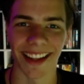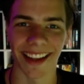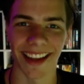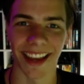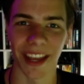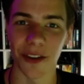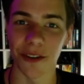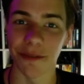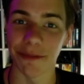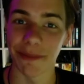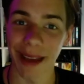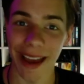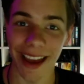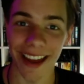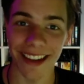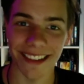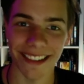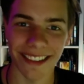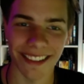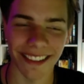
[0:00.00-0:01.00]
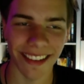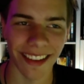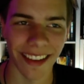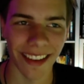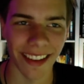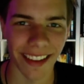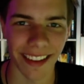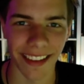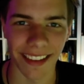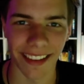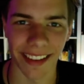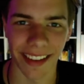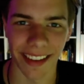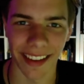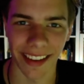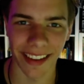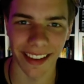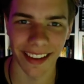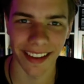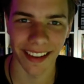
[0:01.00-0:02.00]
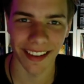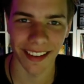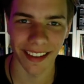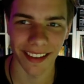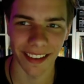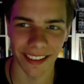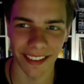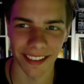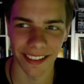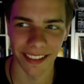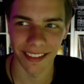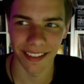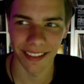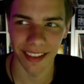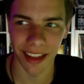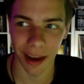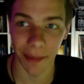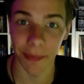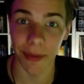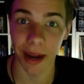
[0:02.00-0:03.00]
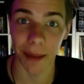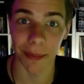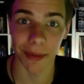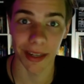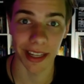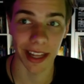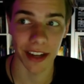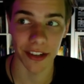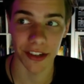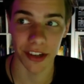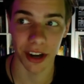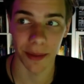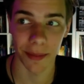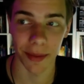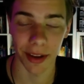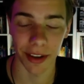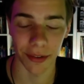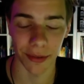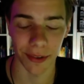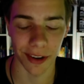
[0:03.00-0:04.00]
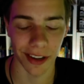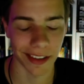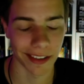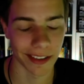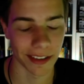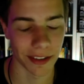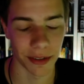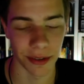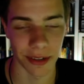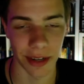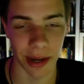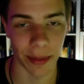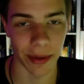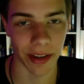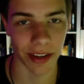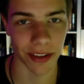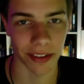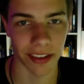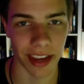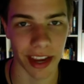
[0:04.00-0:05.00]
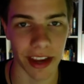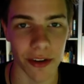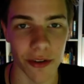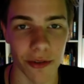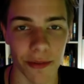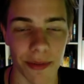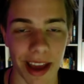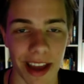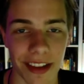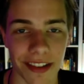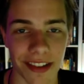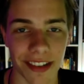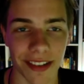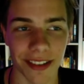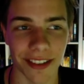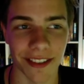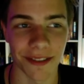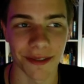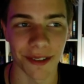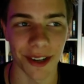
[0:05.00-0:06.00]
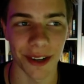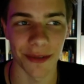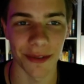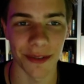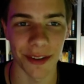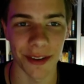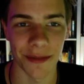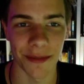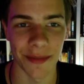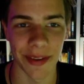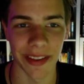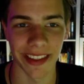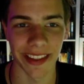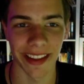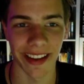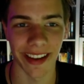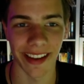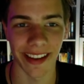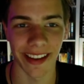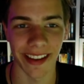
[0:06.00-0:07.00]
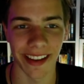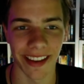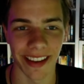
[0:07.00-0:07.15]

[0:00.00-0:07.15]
Can you imagine? Like, I'm glad John Passarella didn't do that, because can you imagine what it would have been like?